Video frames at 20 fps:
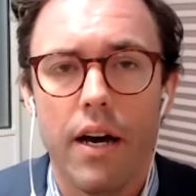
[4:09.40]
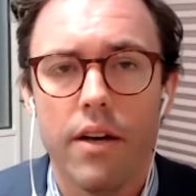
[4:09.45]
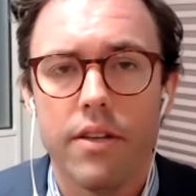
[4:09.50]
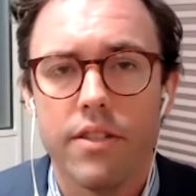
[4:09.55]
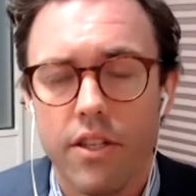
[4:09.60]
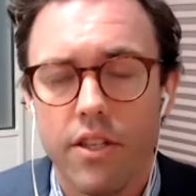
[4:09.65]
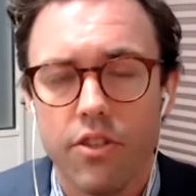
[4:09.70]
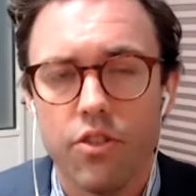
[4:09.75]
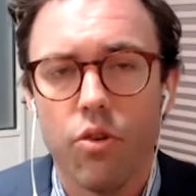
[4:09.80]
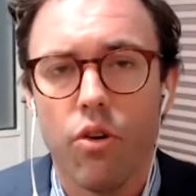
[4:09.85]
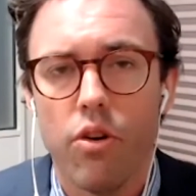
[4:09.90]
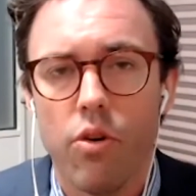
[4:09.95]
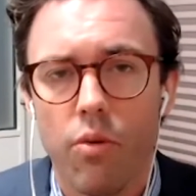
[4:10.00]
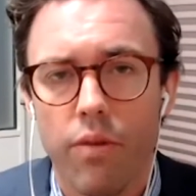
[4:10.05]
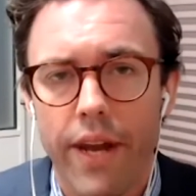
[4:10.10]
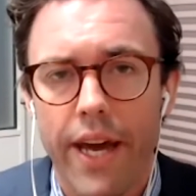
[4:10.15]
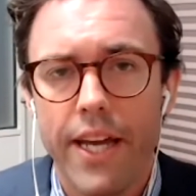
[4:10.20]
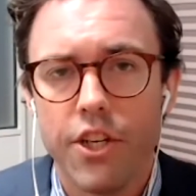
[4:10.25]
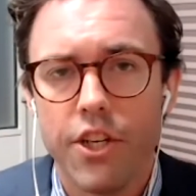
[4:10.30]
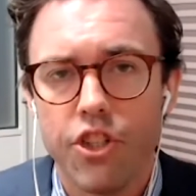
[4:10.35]
censorial
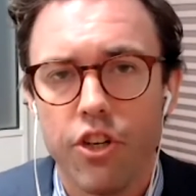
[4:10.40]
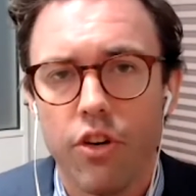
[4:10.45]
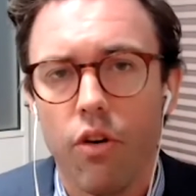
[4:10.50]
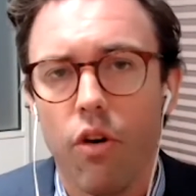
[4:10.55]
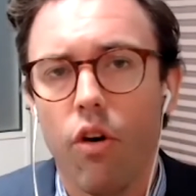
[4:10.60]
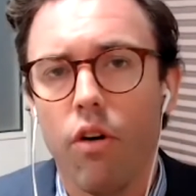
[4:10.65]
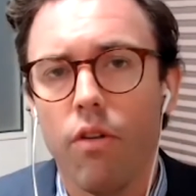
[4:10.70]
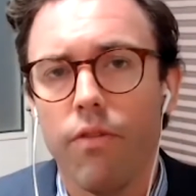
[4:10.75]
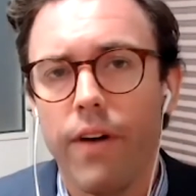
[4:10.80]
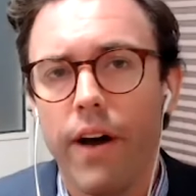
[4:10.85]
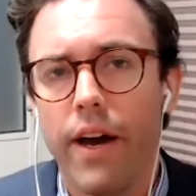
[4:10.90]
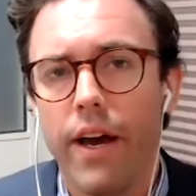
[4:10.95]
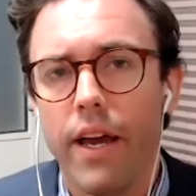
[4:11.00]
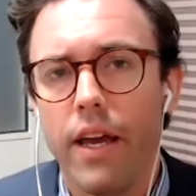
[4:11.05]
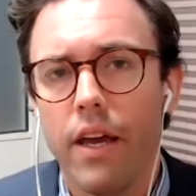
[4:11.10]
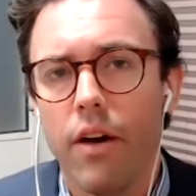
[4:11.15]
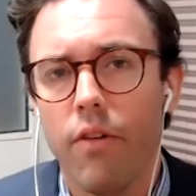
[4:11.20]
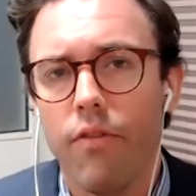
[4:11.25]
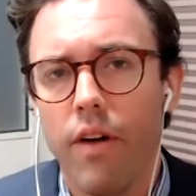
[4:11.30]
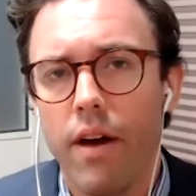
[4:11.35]
nature of
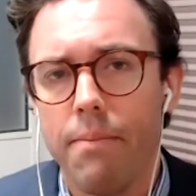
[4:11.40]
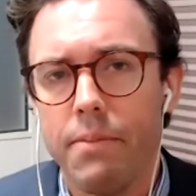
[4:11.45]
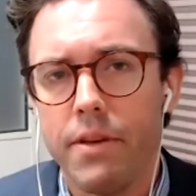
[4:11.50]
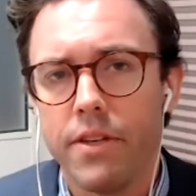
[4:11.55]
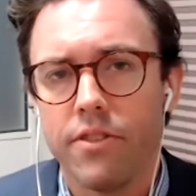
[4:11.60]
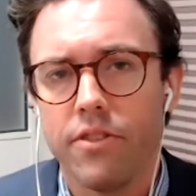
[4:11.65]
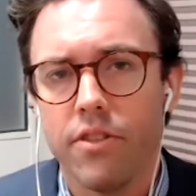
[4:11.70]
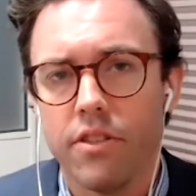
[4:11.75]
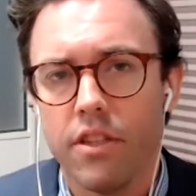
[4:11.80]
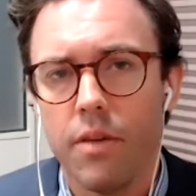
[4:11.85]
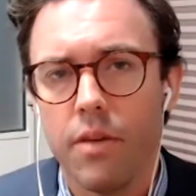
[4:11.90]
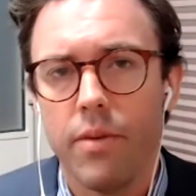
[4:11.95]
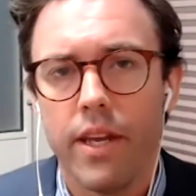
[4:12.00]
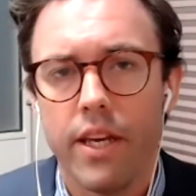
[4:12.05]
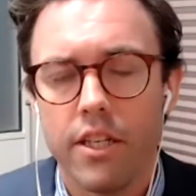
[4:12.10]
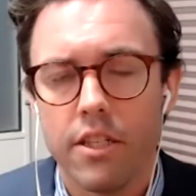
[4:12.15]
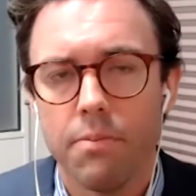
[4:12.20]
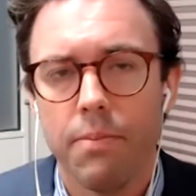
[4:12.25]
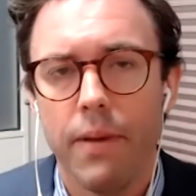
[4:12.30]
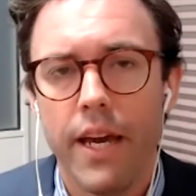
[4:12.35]
a business
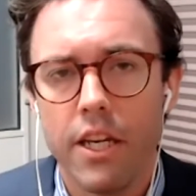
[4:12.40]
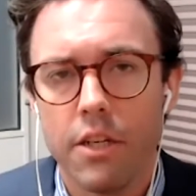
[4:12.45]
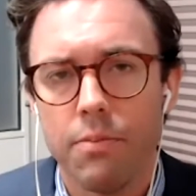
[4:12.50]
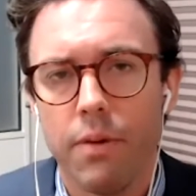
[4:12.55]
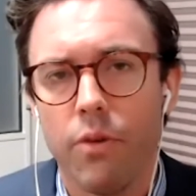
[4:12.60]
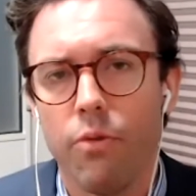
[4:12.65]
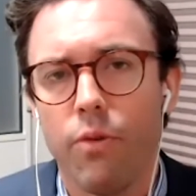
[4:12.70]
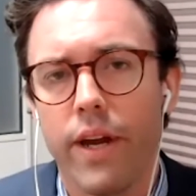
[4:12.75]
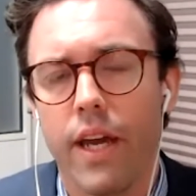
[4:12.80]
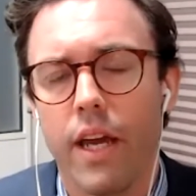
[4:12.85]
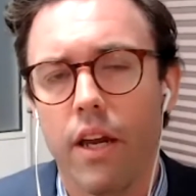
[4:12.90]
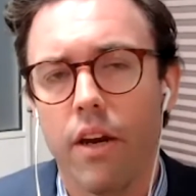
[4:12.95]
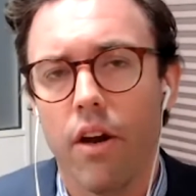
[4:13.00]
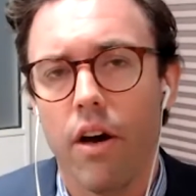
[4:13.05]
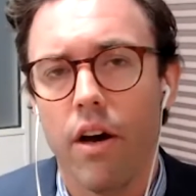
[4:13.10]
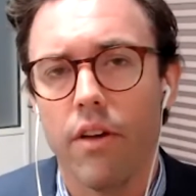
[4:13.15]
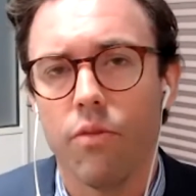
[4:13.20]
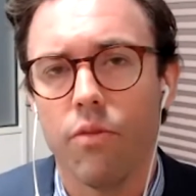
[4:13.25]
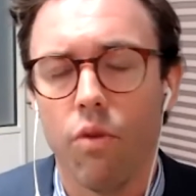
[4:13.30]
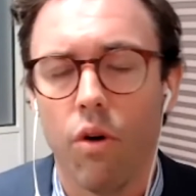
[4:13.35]
limiting speech, but
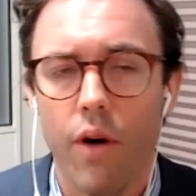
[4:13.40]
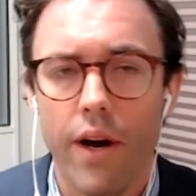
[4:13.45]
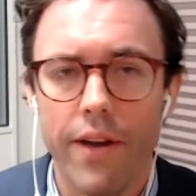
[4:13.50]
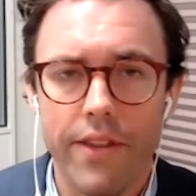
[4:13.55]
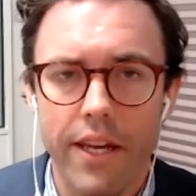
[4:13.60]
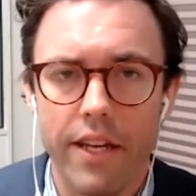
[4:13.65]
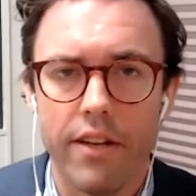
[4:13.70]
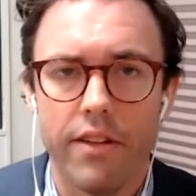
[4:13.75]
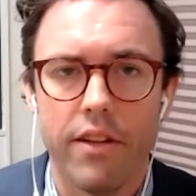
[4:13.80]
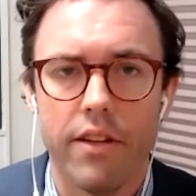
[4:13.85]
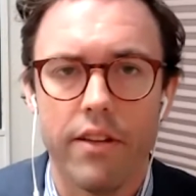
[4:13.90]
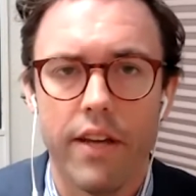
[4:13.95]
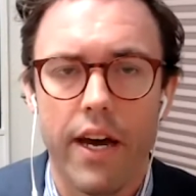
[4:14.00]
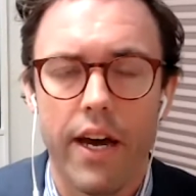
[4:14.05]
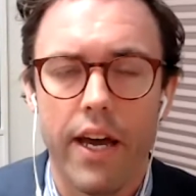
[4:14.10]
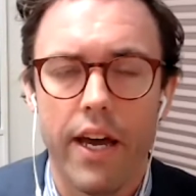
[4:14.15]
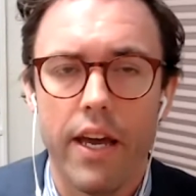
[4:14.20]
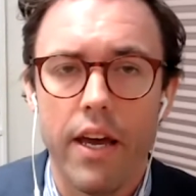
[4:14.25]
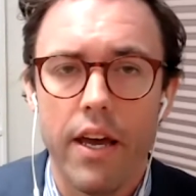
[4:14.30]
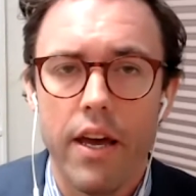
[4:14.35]
recognize, well, at the end of the
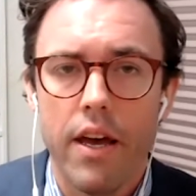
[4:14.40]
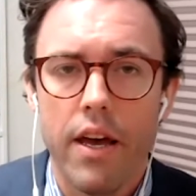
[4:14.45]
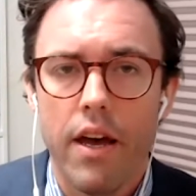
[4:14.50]
day,